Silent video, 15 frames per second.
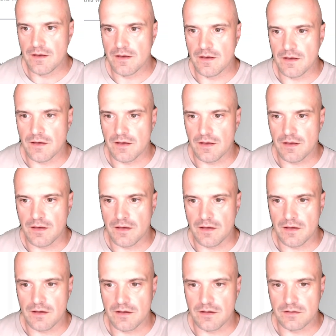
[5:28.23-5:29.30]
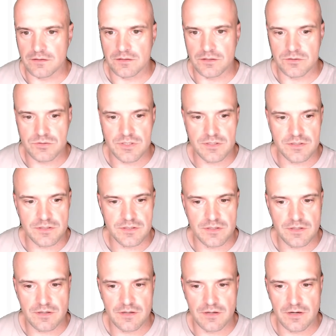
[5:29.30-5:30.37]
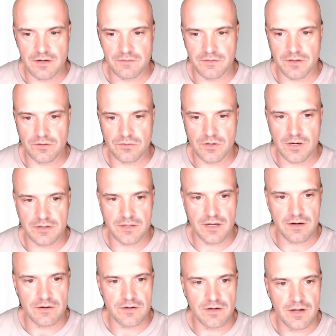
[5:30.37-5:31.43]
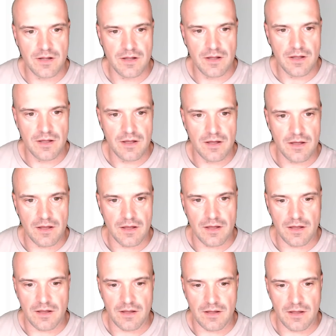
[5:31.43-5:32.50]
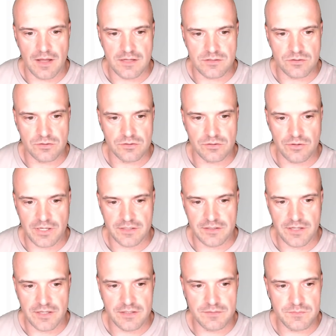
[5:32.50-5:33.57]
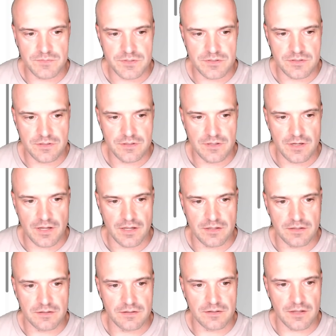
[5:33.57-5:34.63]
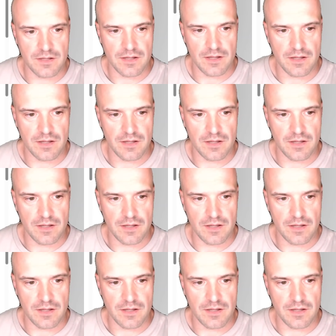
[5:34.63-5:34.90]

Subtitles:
I'll close it. RFQ card here has all the correct items, and